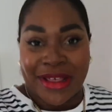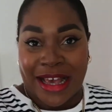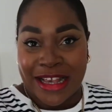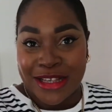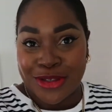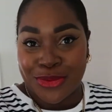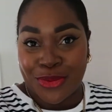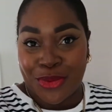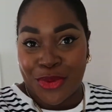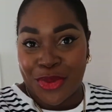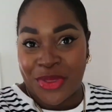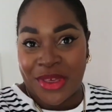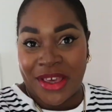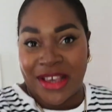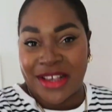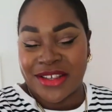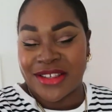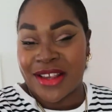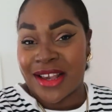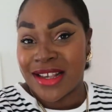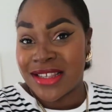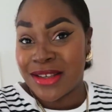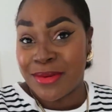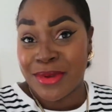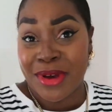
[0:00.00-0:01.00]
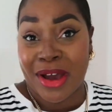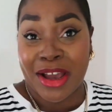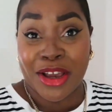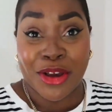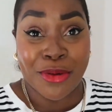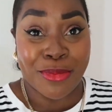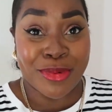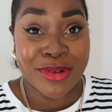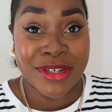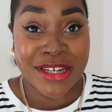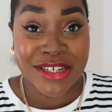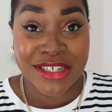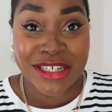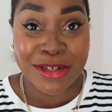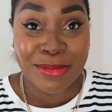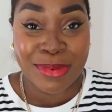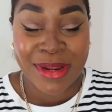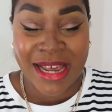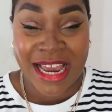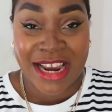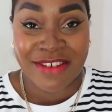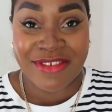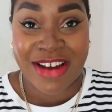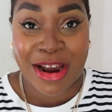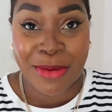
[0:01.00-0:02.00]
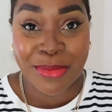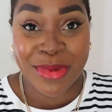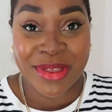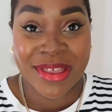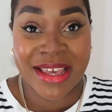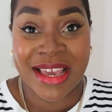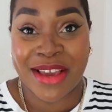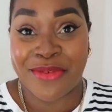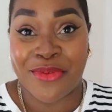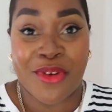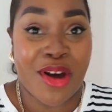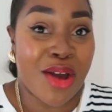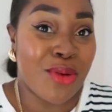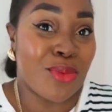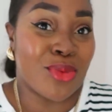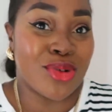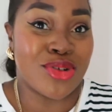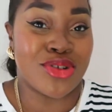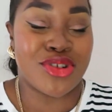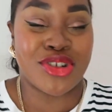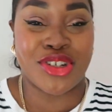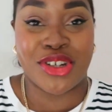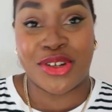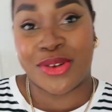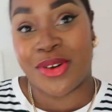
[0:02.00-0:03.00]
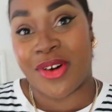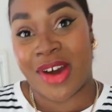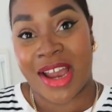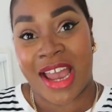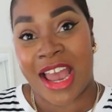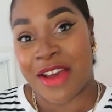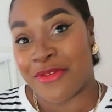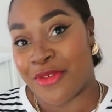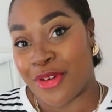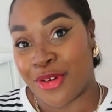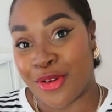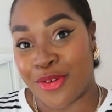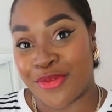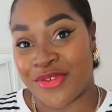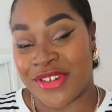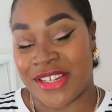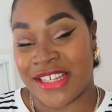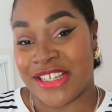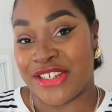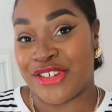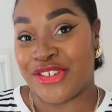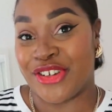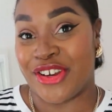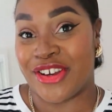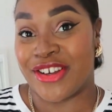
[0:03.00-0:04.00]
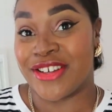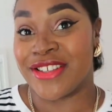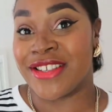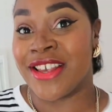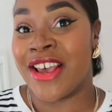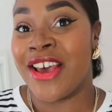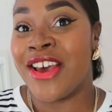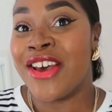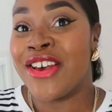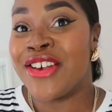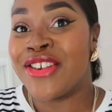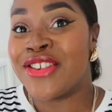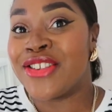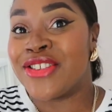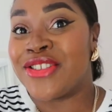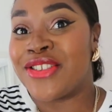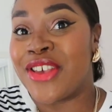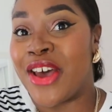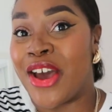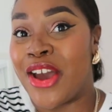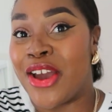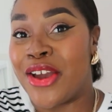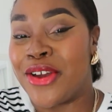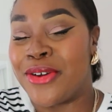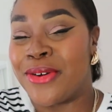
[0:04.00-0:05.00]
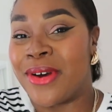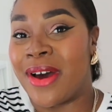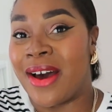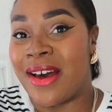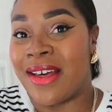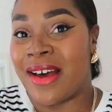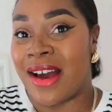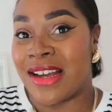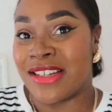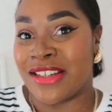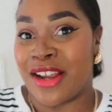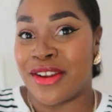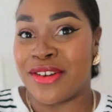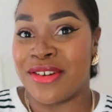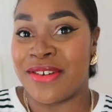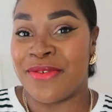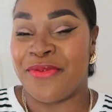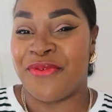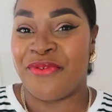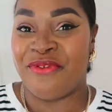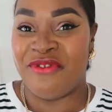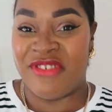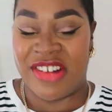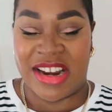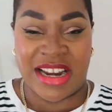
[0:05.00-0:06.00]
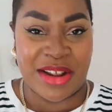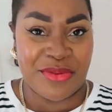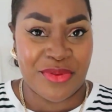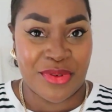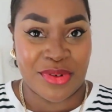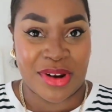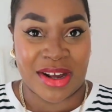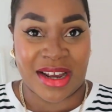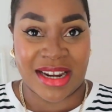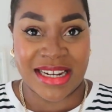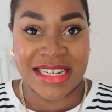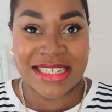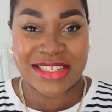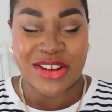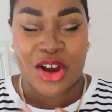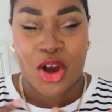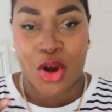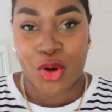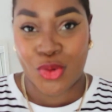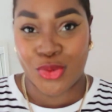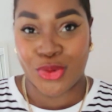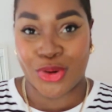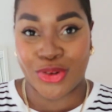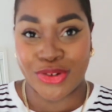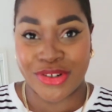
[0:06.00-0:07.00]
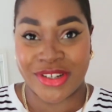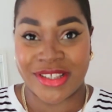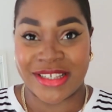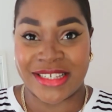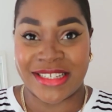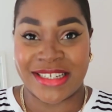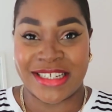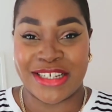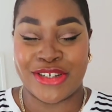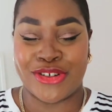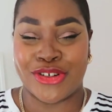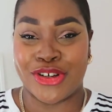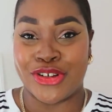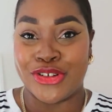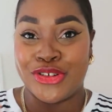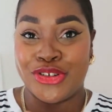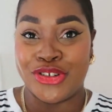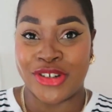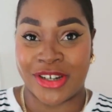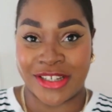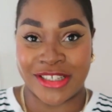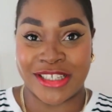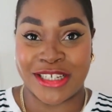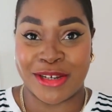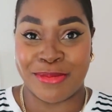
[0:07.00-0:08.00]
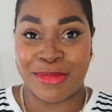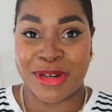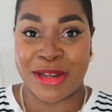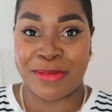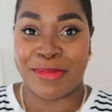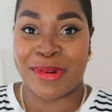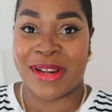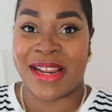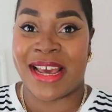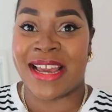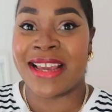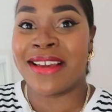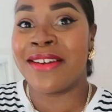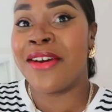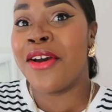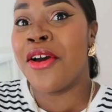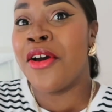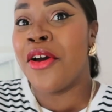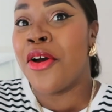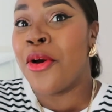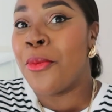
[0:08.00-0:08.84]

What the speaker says: that sort of thing. So it's something I could potentially play around with if I want to. I have a lot of t-shirts, so I don't really feel like I need to hold on to this t-shirt just to manipulate.